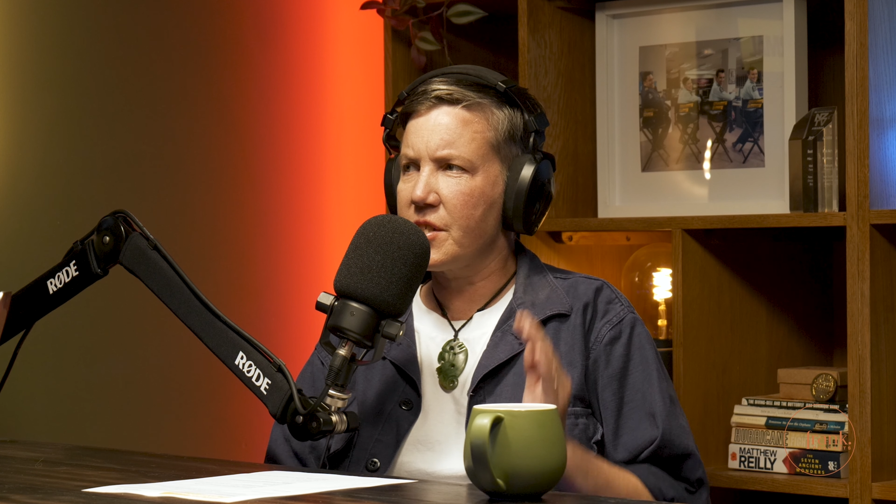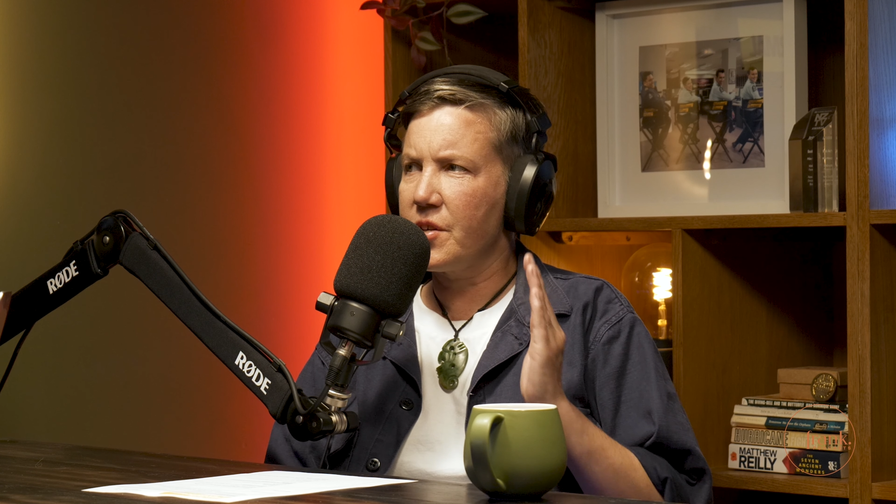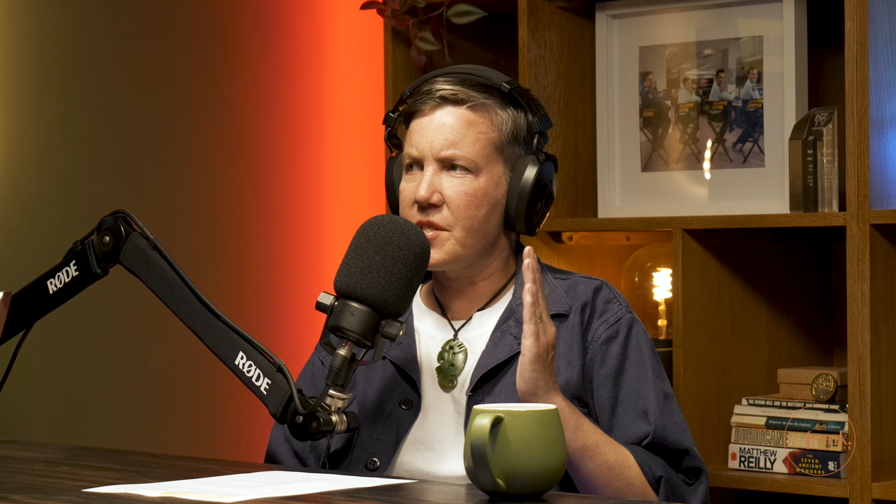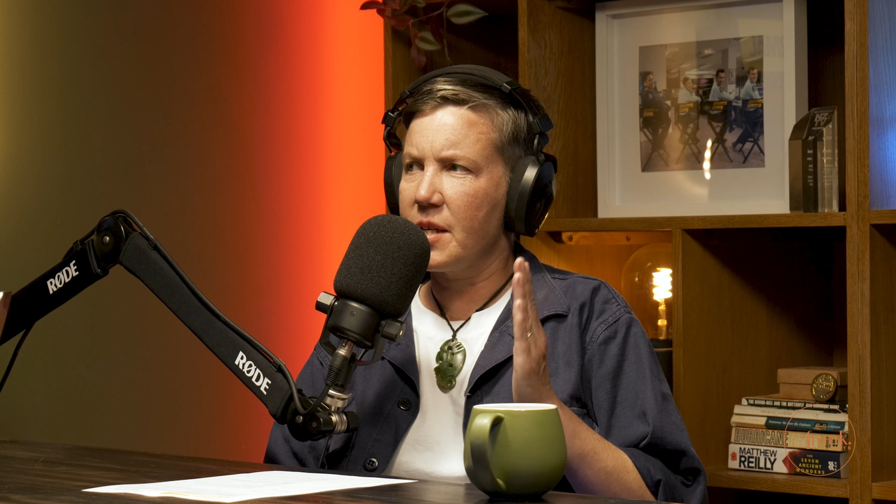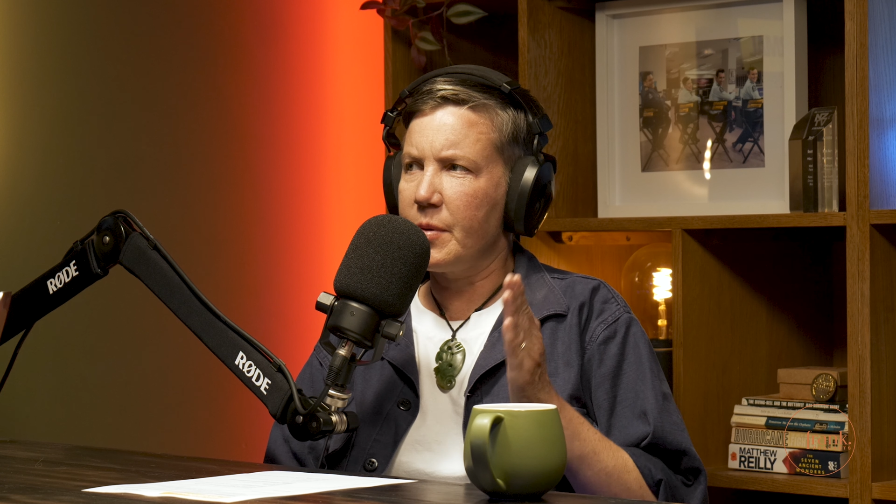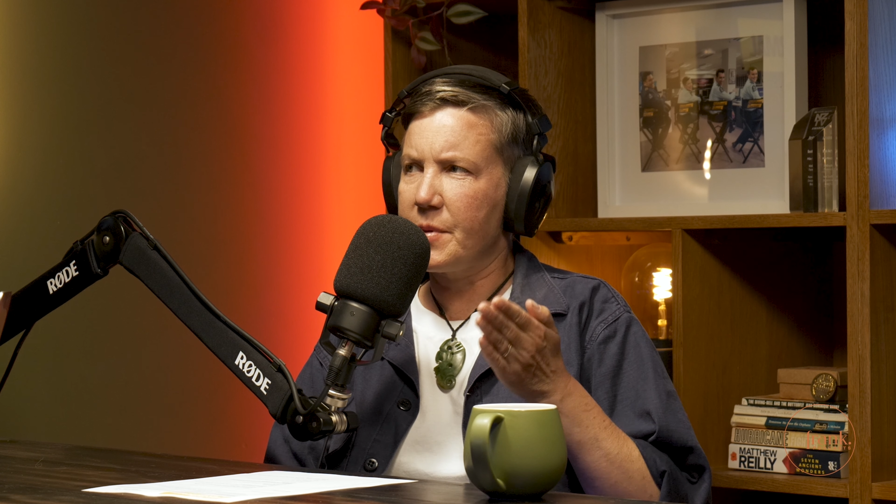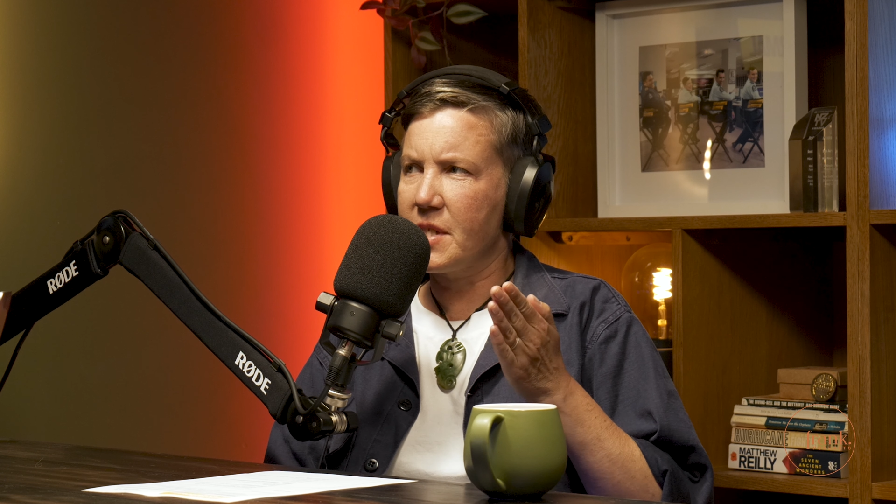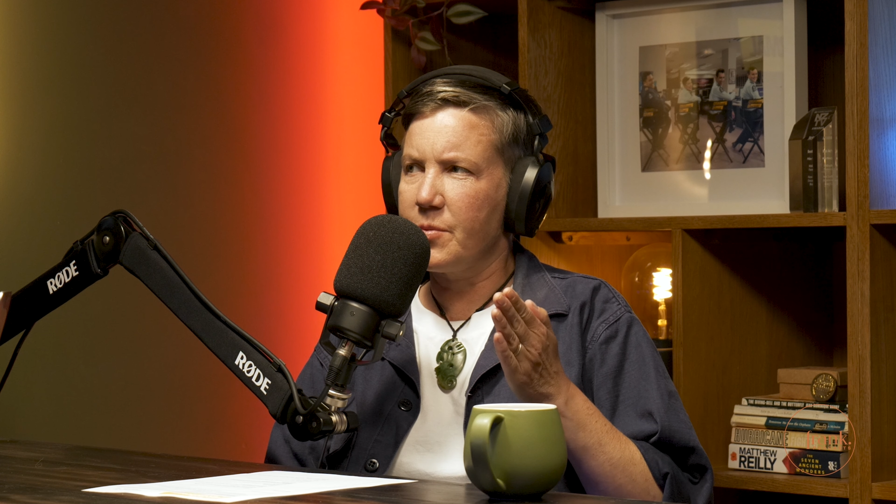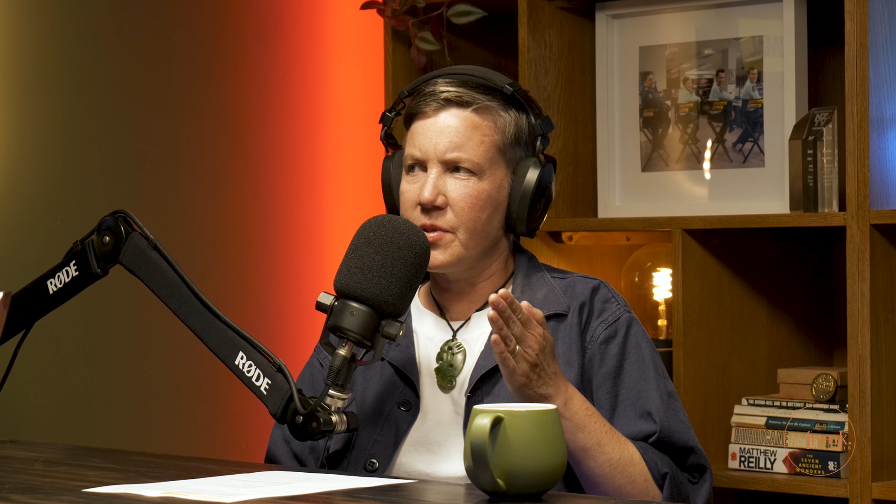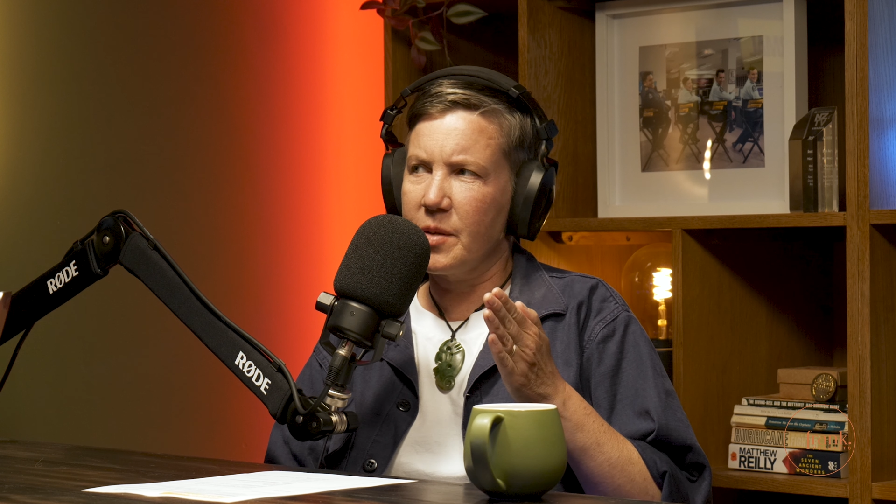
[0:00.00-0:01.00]
to go to sleep, I'm
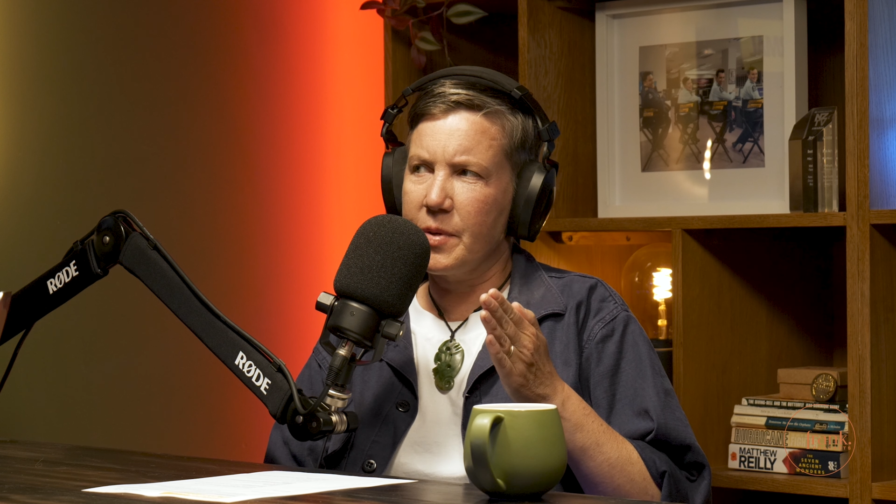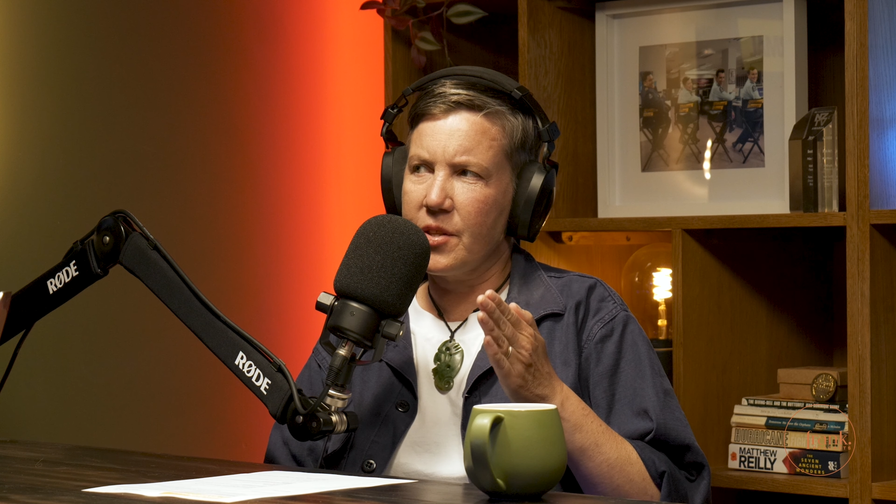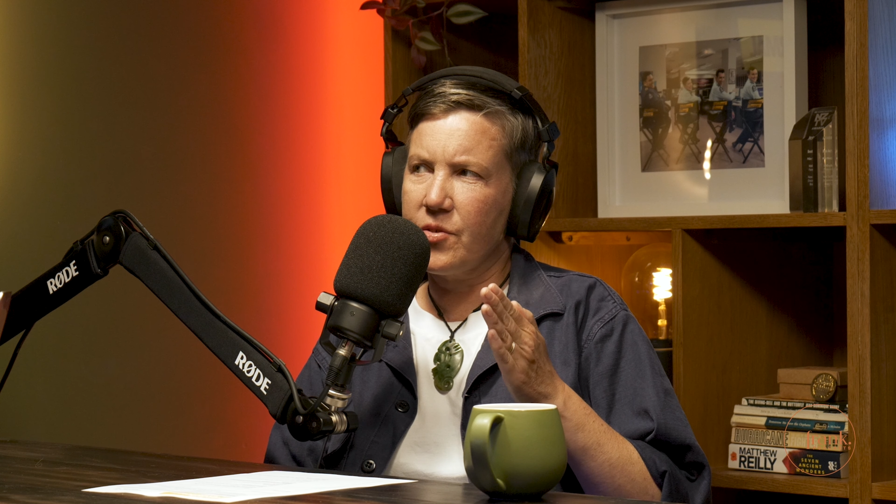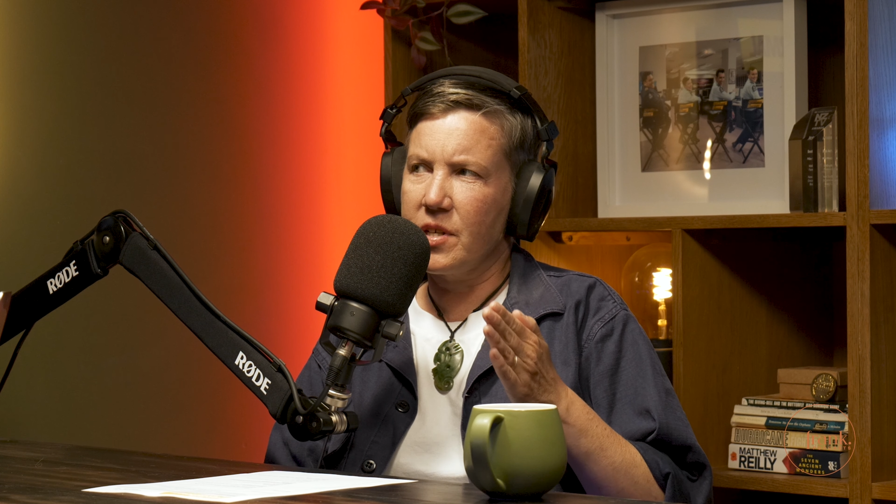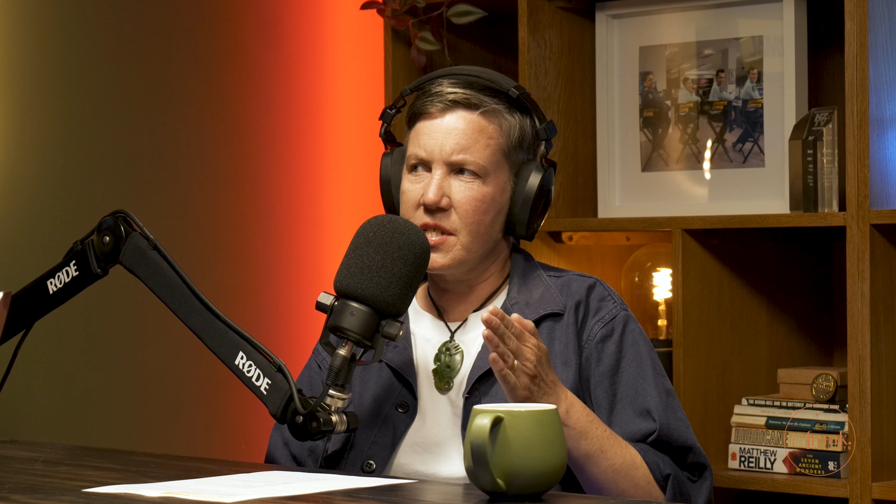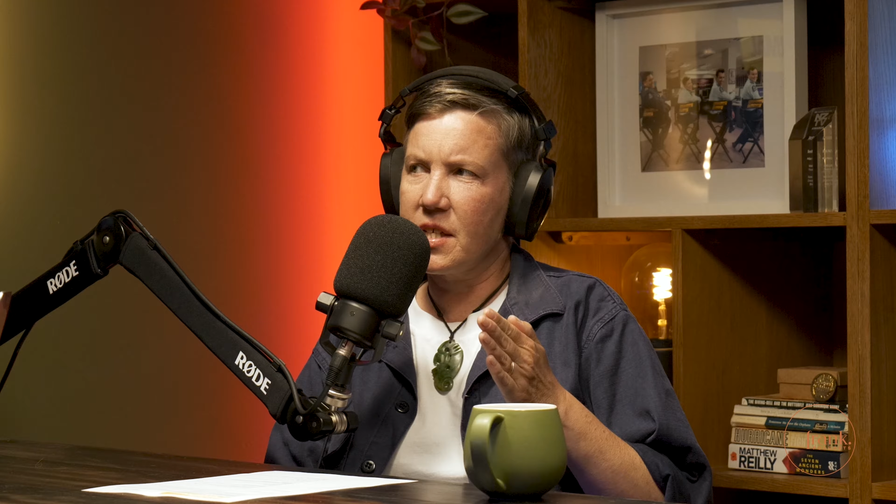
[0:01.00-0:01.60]
asleep within about three